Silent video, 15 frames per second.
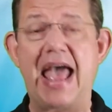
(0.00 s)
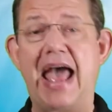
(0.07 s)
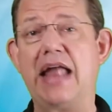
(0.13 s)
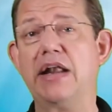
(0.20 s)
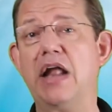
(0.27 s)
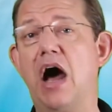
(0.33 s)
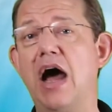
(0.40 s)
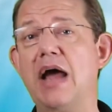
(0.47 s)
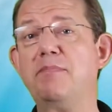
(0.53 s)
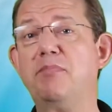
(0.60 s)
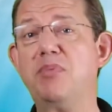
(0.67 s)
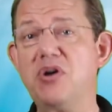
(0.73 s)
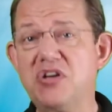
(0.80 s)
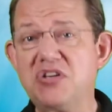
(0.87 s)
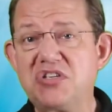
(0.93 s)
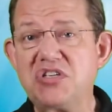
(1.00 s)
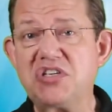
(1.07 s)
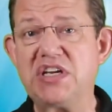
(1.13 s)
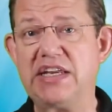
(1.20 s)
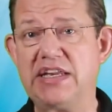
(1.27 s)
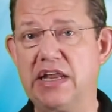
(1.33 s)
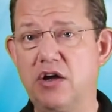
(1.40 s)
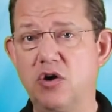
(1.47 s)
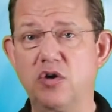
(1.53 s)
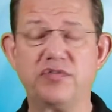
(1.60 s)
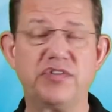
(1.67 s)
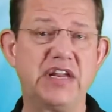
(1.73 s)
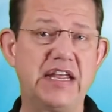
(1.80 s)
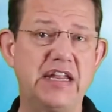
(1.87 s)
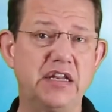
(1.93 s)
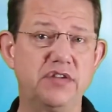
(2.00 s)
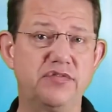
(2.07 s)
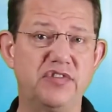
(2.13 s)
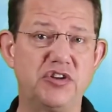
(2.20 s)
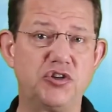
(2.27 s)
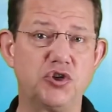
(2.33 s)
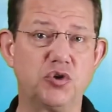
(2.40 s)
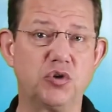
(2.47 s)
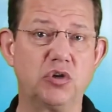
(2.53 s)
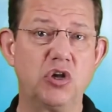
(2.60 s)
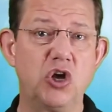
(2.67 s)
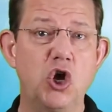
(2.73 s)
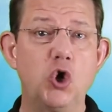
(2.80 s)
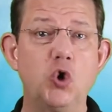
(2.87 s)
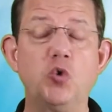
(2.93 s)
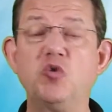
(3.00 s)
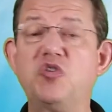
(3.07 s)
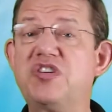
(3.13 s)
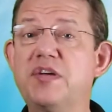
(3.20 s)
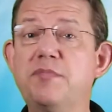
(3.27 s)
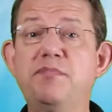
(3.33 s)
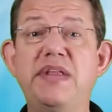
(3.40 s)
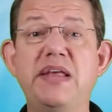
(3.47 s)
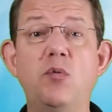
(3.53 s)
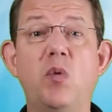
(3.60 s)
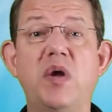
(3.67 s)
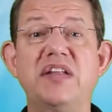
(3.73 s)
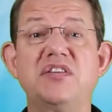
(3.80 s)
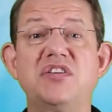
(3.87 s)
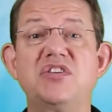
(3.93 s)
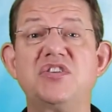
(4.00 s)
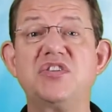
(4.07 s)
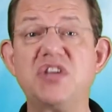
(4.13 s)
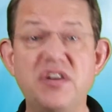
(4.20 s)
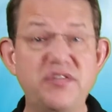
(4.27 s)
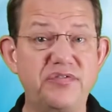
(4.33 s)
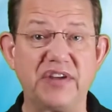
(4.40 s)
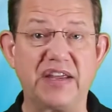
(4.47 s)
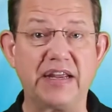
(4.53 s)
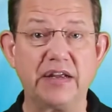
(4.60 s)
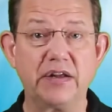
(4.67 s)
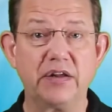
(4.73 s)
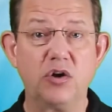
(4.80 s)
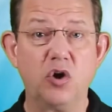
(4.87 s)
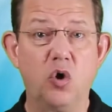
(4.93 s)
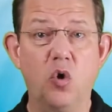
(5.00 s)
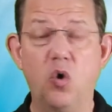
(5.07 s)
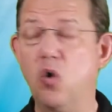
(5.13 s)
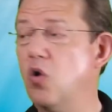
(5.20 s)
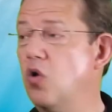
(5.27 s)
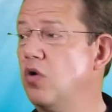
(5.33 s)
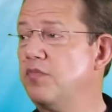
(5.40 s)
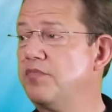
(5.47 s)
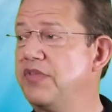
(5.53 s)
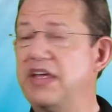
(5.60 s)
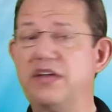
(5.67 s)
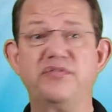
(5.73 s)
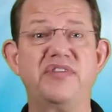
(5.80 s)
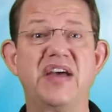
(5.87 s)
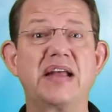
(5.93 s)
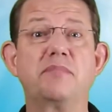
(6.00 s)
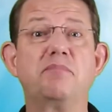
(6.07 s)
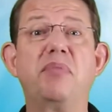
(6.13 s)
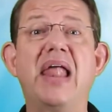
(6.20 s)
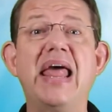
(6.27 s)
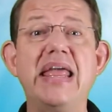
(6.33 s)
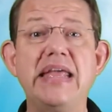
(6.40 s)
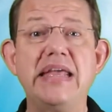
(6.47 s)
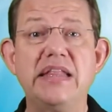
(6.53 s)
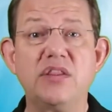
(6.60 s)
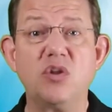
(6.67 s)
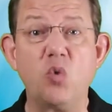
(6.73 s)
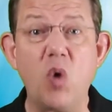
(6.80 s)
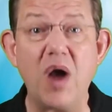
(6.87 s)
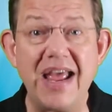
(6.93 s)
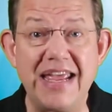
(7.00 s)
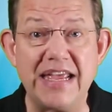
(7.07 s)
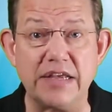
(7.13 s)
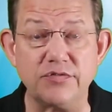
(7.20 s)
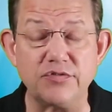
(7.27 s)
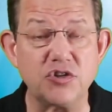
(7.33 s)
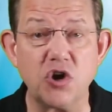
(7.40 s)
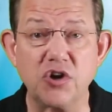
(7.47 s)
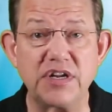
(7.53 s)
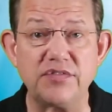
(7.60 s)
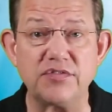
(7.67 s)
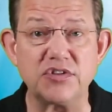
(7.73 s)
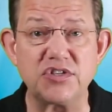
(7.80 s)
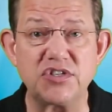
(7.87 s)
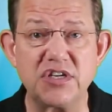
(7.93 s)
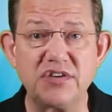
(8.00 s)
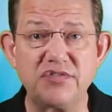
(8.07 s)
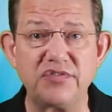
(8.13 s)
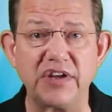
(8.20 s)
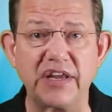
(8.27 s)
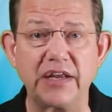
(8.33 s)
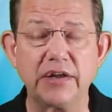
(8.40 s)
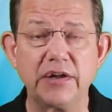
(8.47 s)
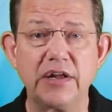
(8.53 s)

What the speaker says: And I personally know of an individual who simply went surfing, or in fact playing in the waves, not even surfing,